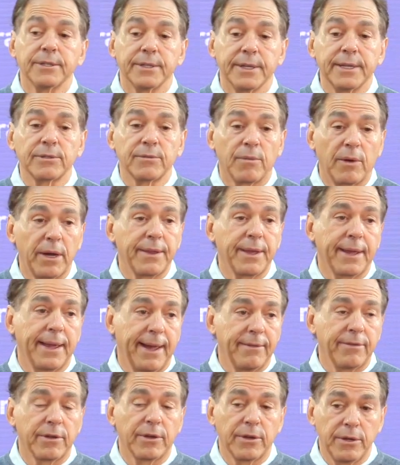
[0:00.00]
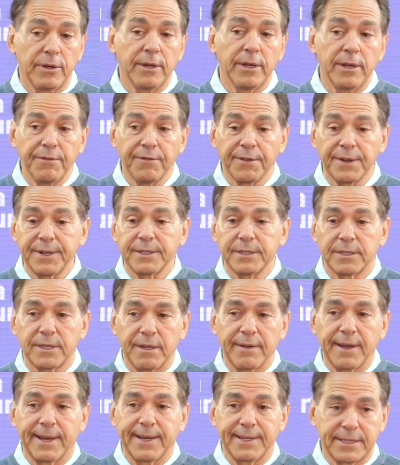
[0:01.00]
That's why they have a good defense.
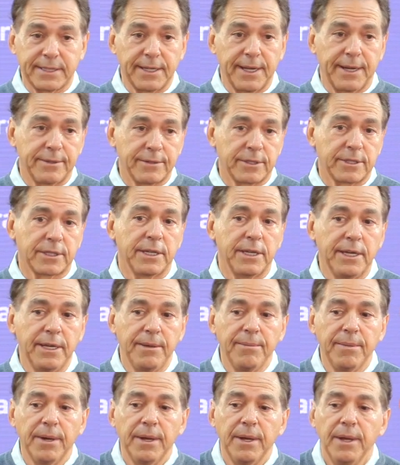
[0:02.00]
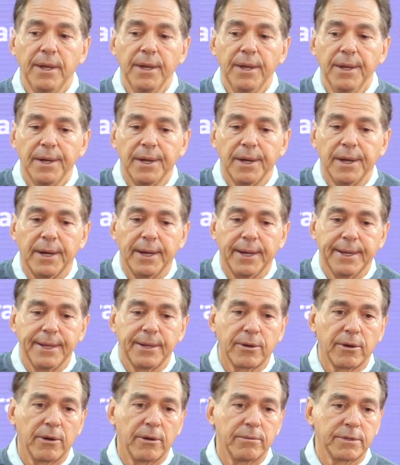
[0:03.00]
They've got a sound scheme uh, in
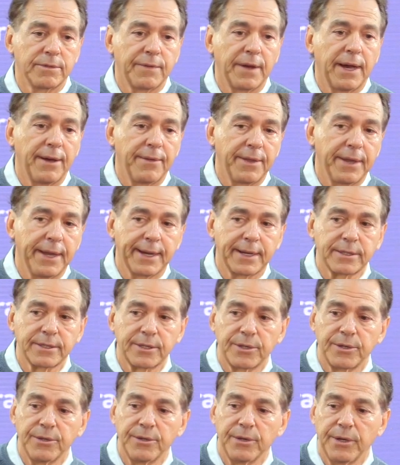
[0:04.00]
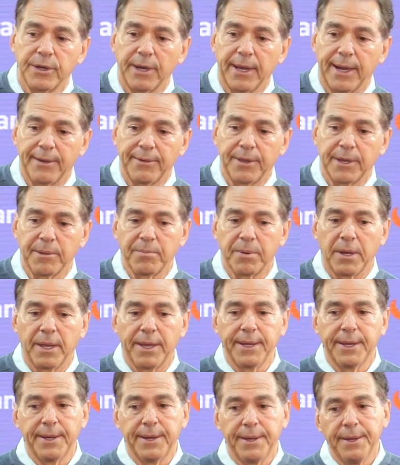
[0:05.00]
terms of how they execute it and how they
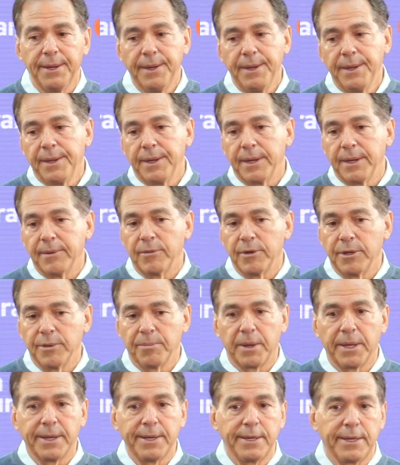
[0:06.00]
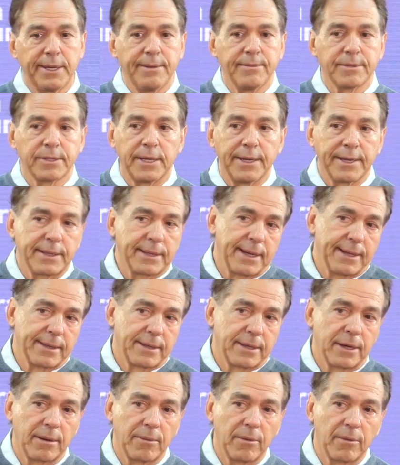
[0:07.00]
play it. And when you play teams like that,
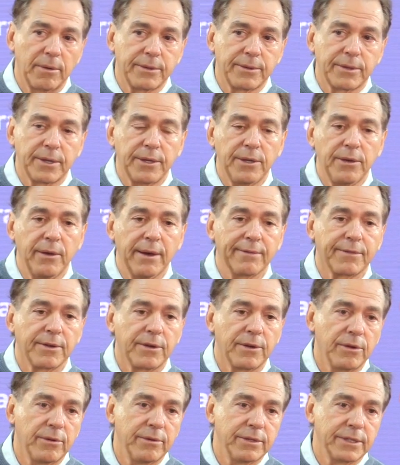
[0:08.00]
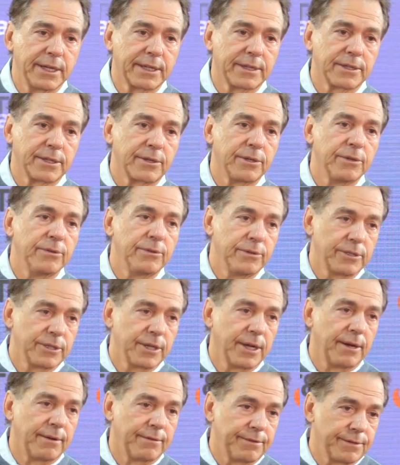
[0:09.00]
the number one thing you have to do is execute
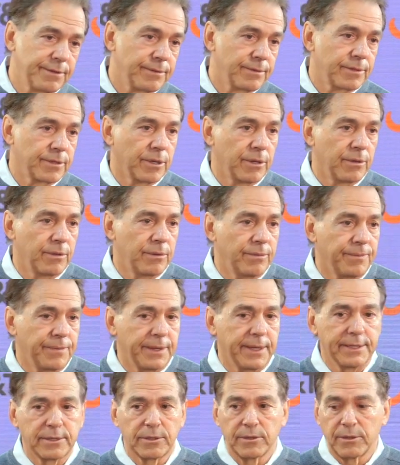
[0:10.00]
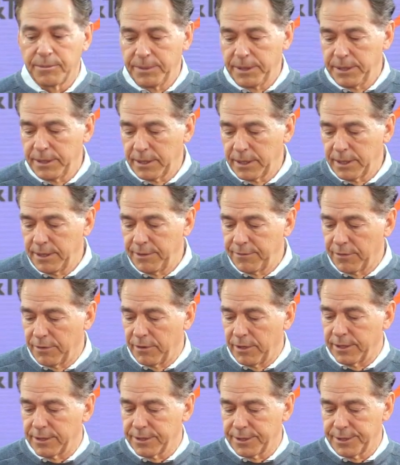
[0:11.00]
yourself. So that's going to be the key
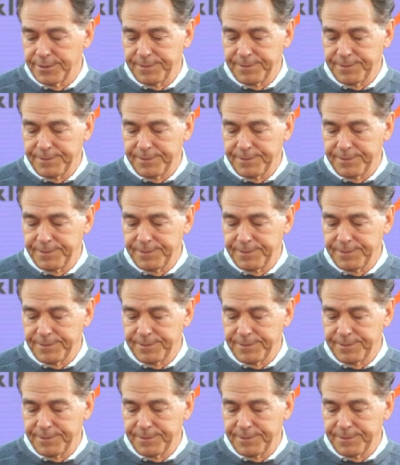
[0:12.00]
for us.